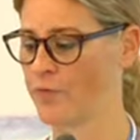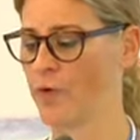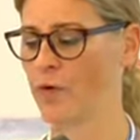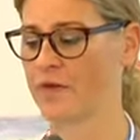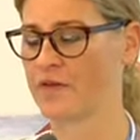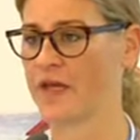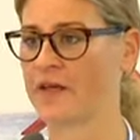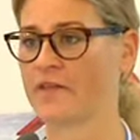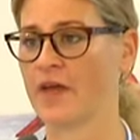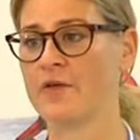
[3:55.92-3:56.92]
for the
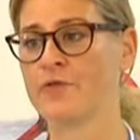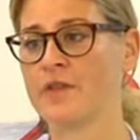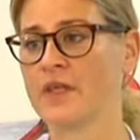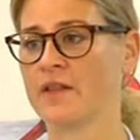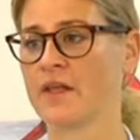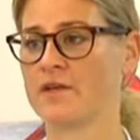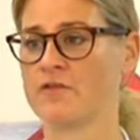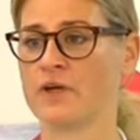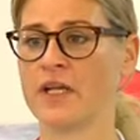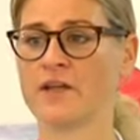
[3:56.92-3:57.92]
sector. Everything that
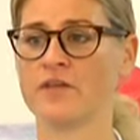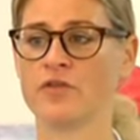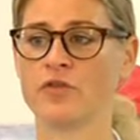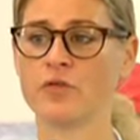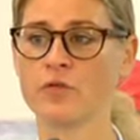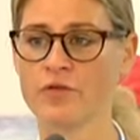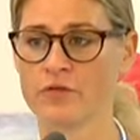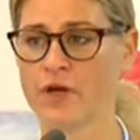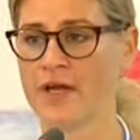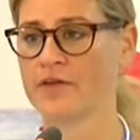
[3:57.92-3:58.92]
is related to
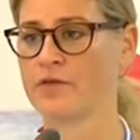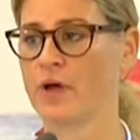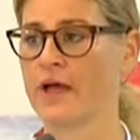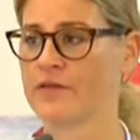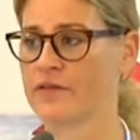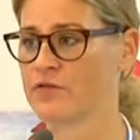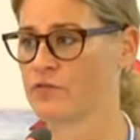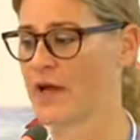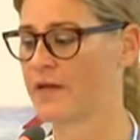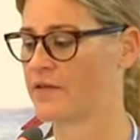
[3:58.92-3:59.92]
user rights, to access
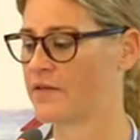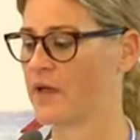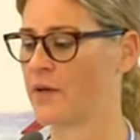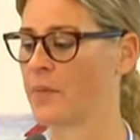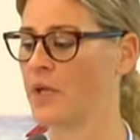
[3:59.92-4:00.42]
rights,